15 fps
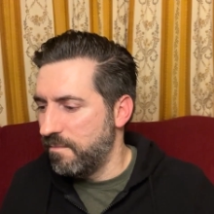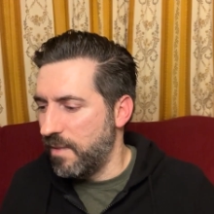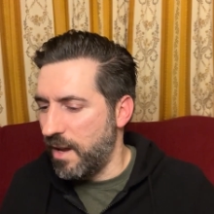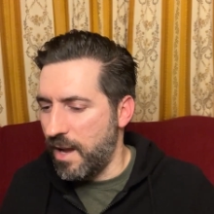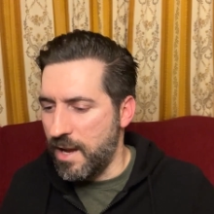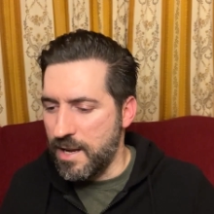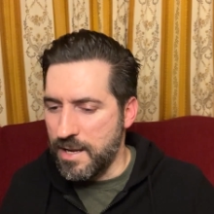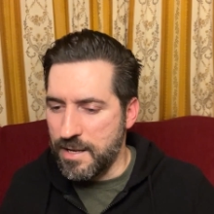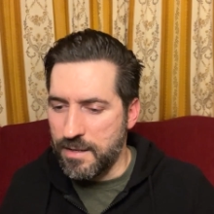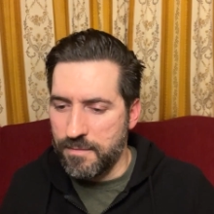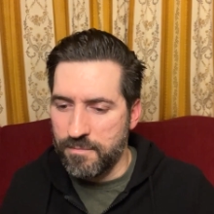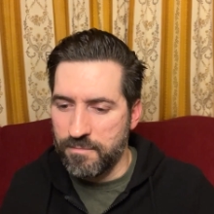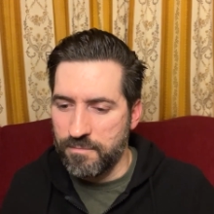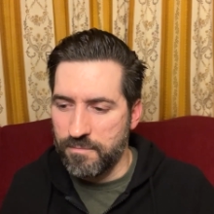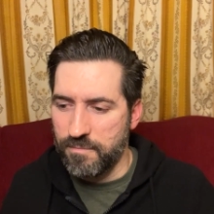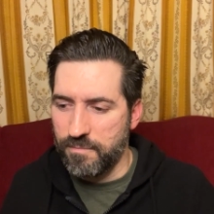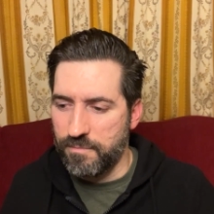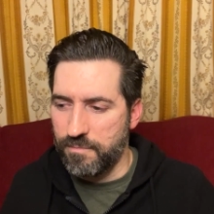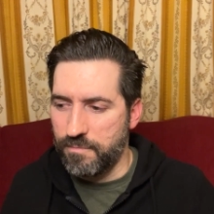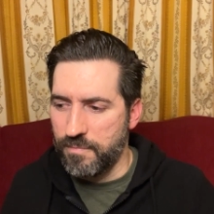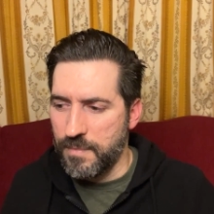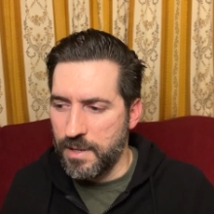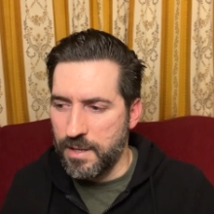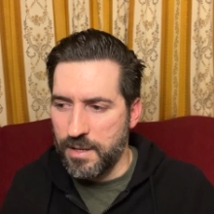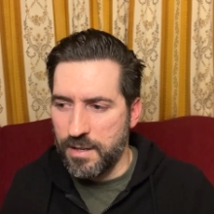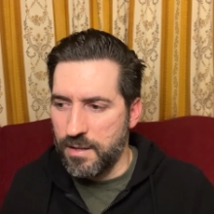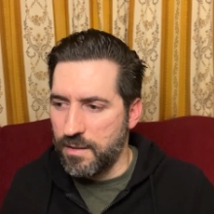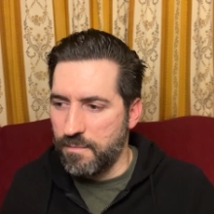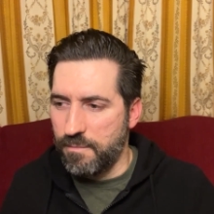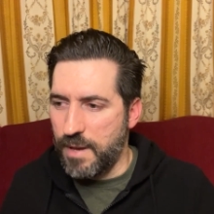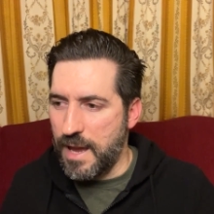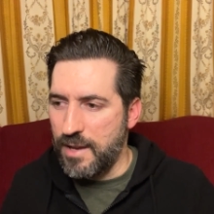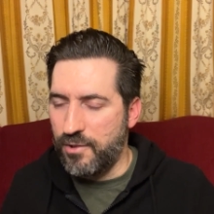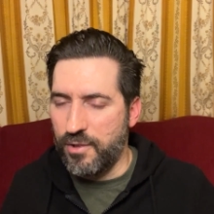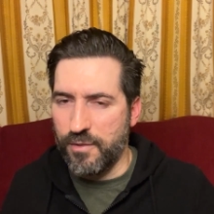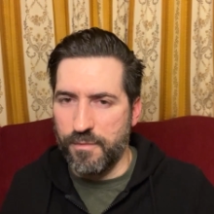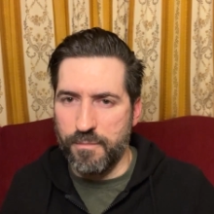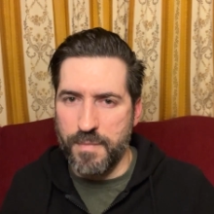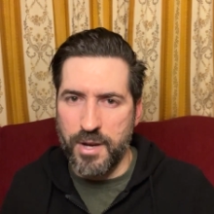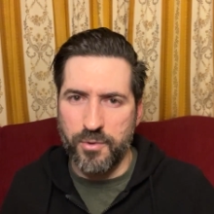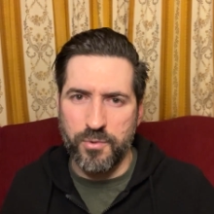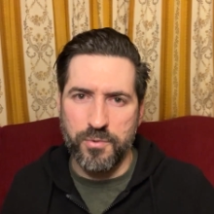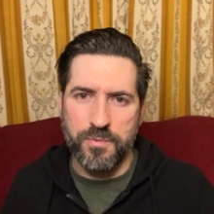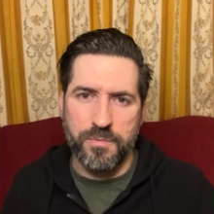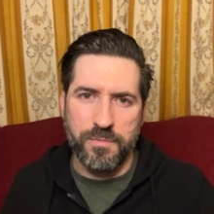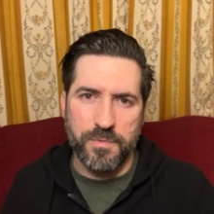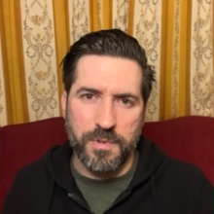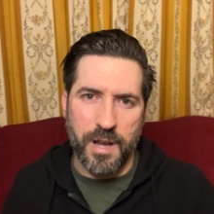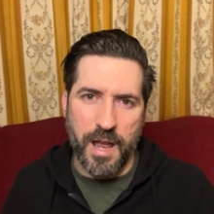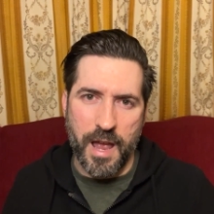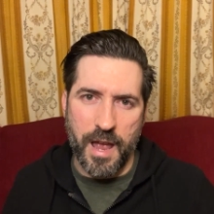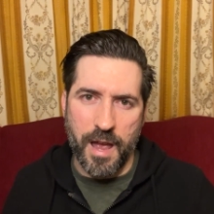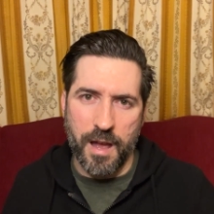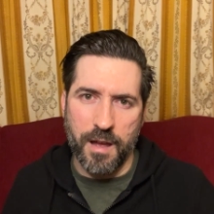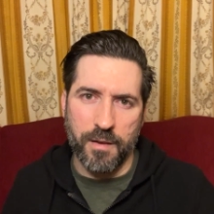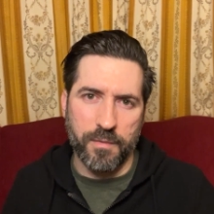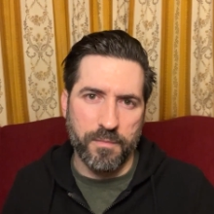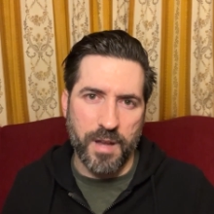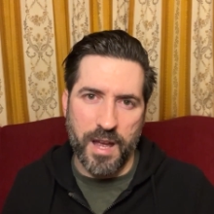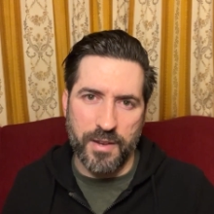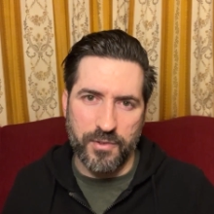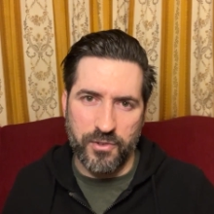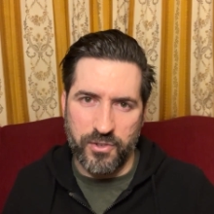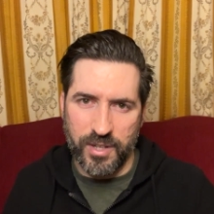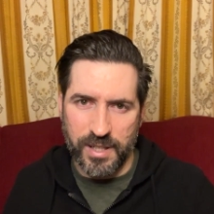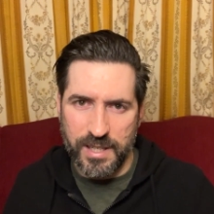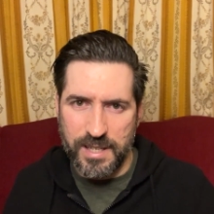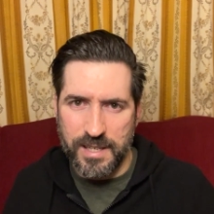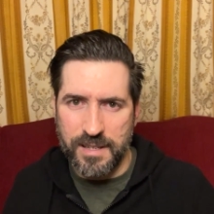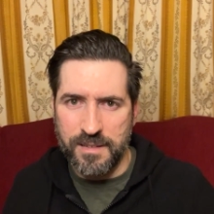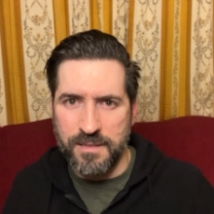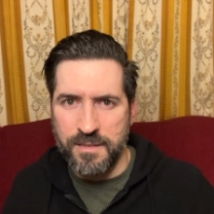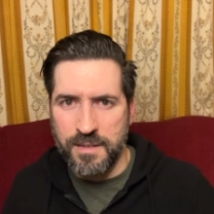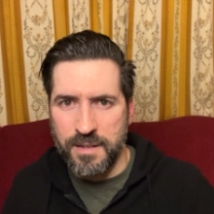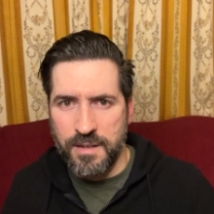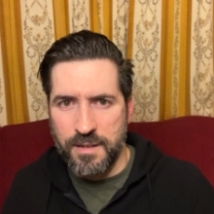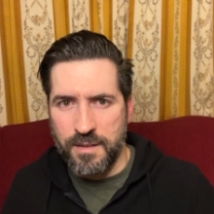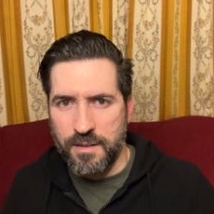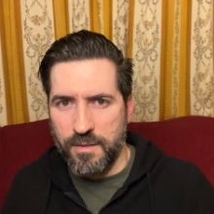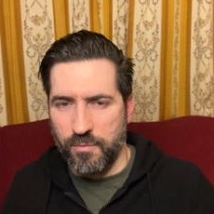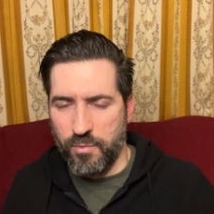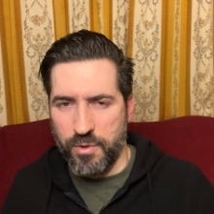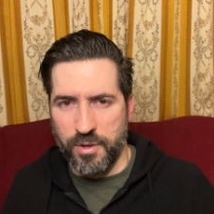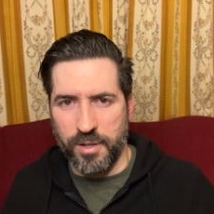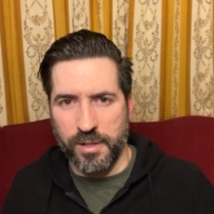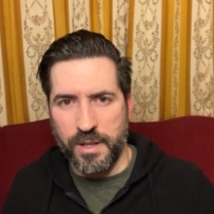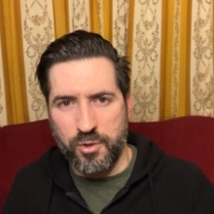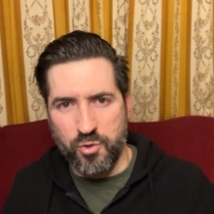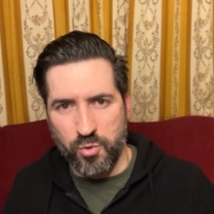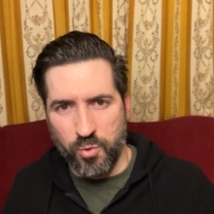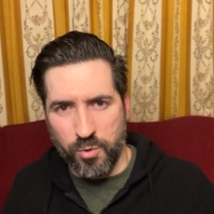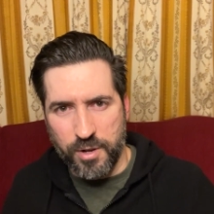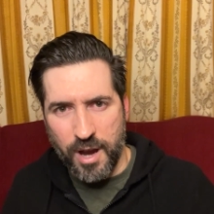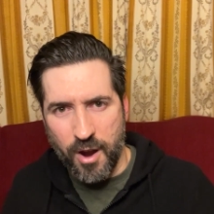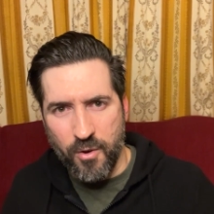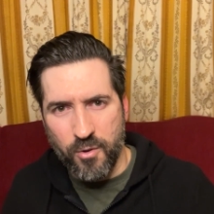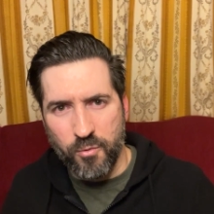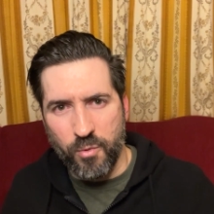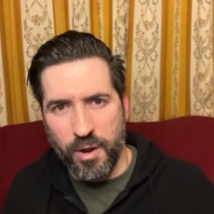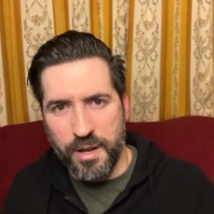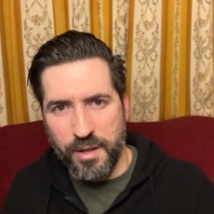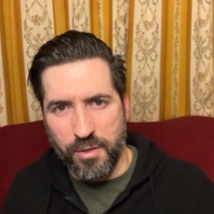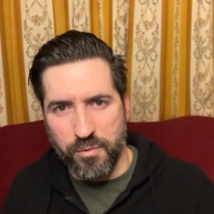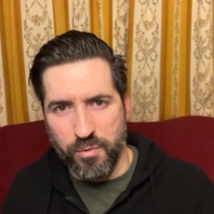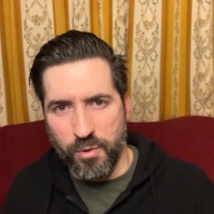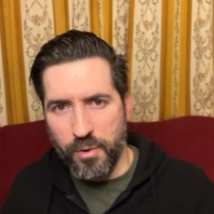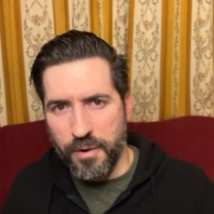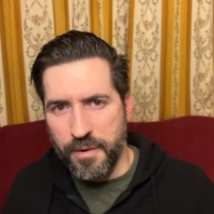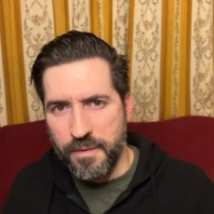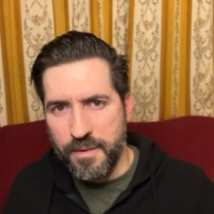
a piece of metal and silicon with an electrical current running through it